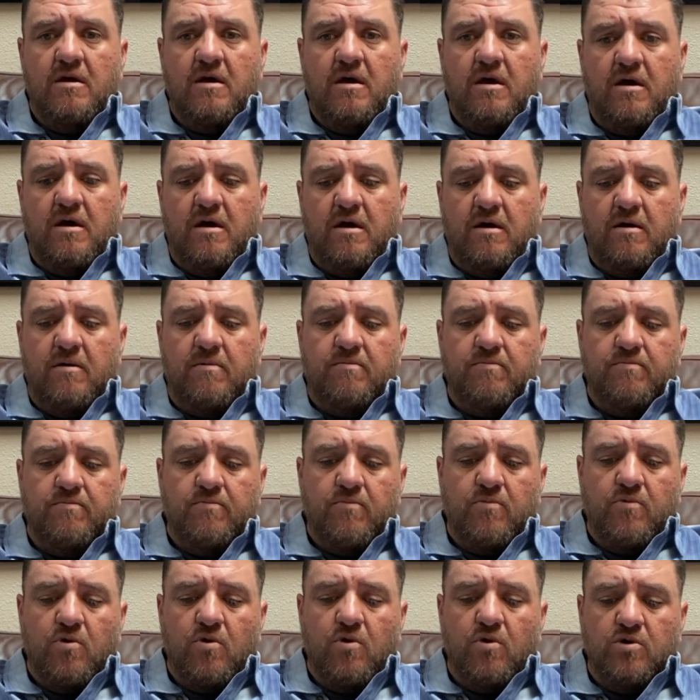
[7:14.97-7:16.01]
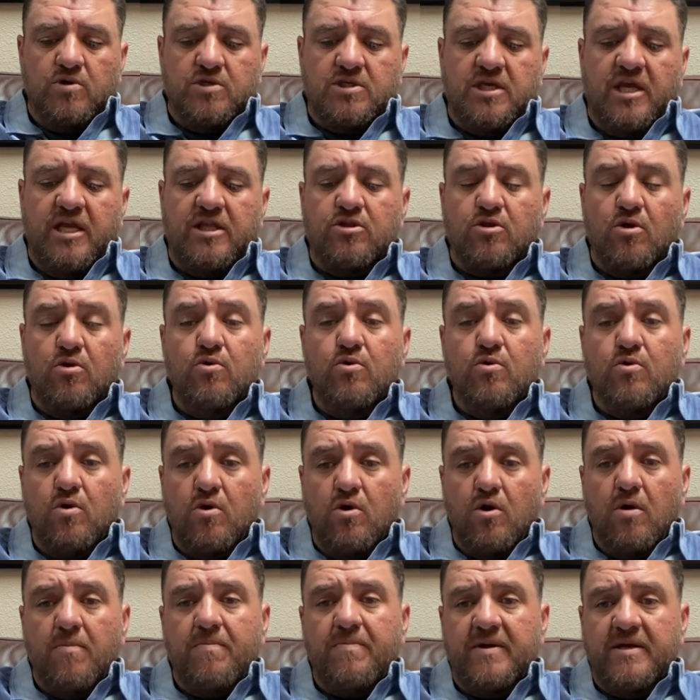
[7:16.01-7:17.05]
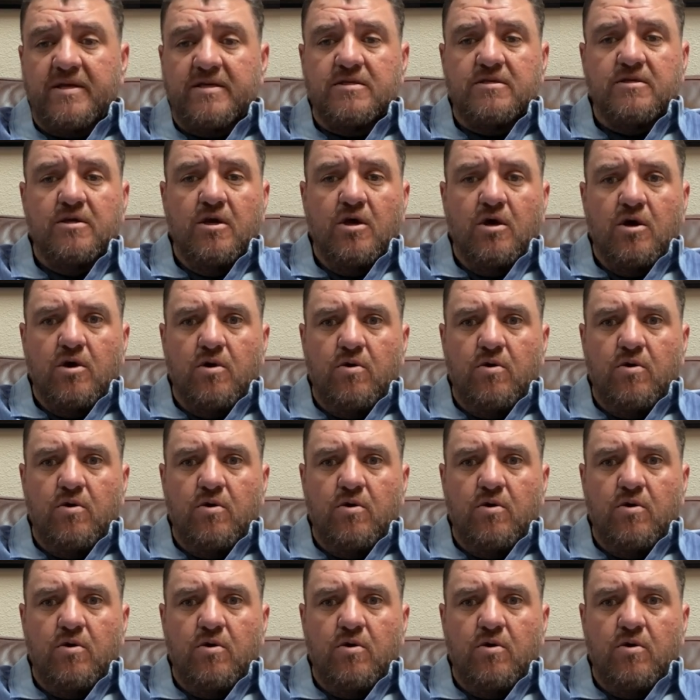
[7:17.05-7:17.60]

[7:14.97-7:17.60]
Jose Toluco López,